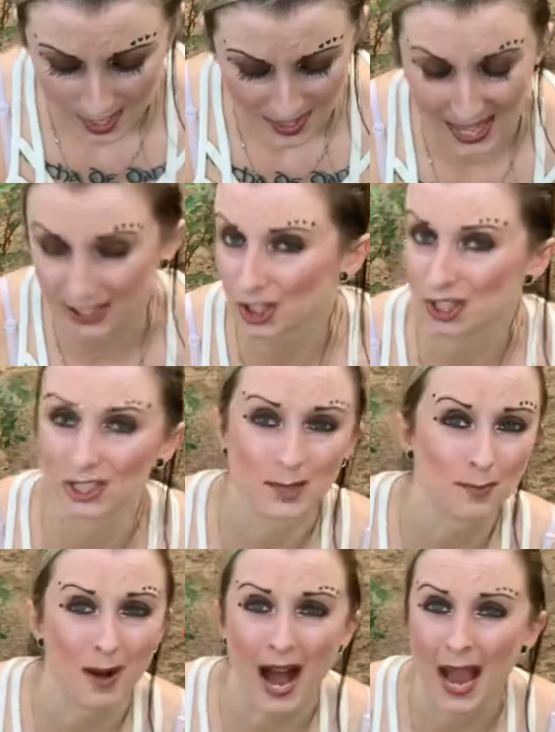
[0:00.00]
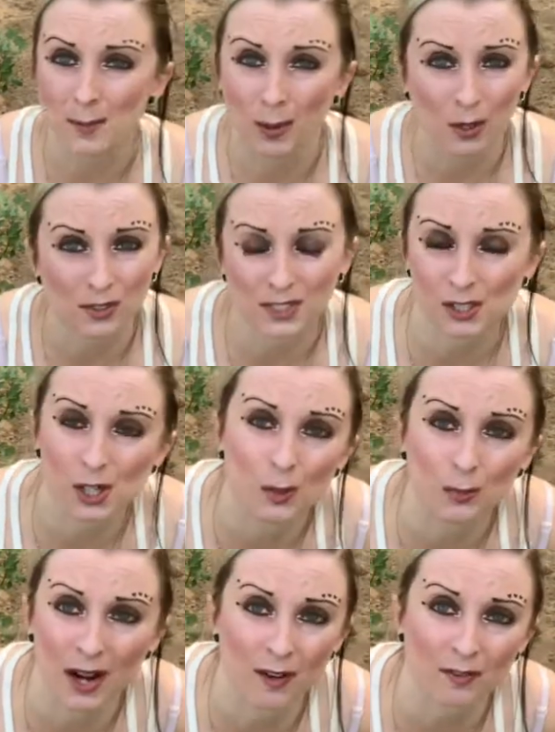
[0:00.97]
That's just my personal
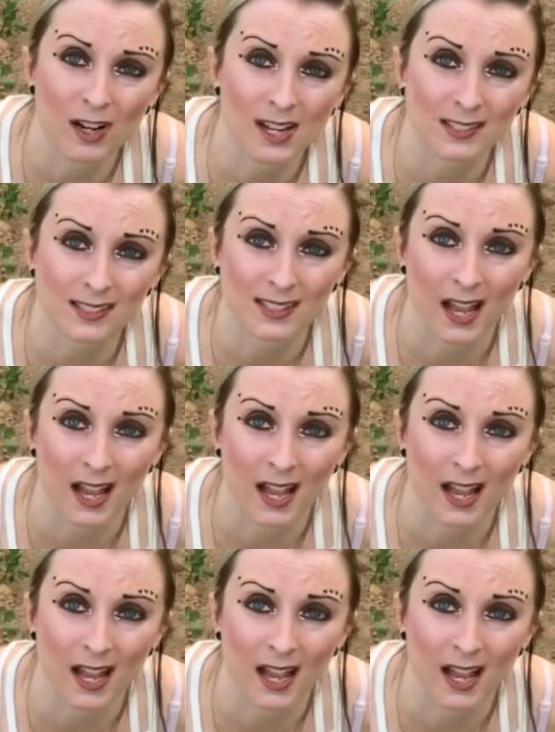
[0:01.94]
preference.